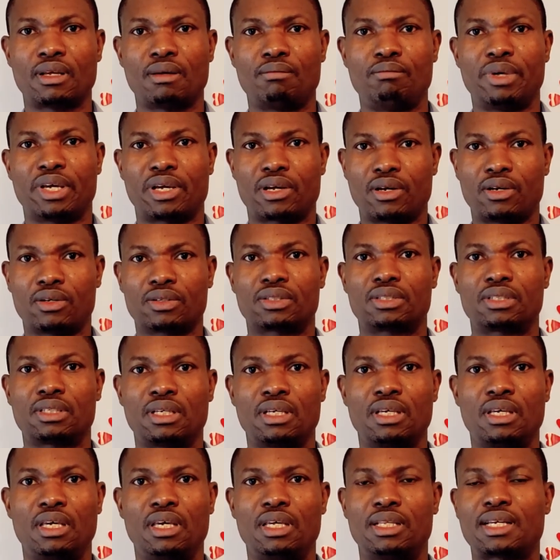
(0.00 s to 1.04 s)
because
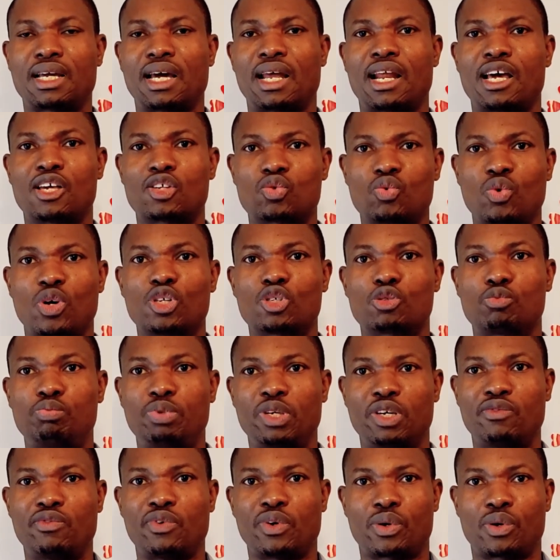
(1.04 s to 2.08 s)
it can as well
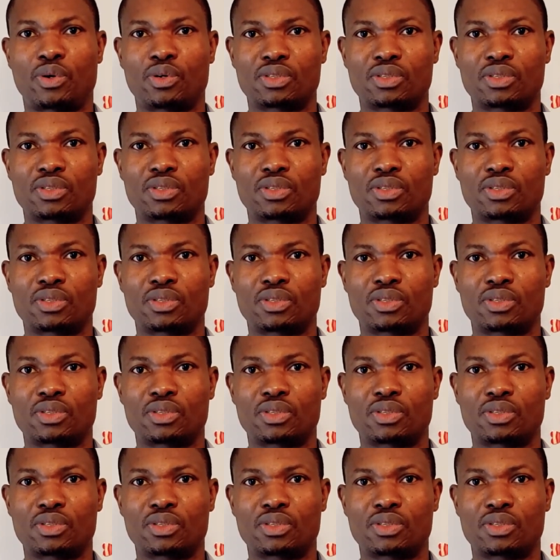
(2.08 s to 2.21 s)
speak for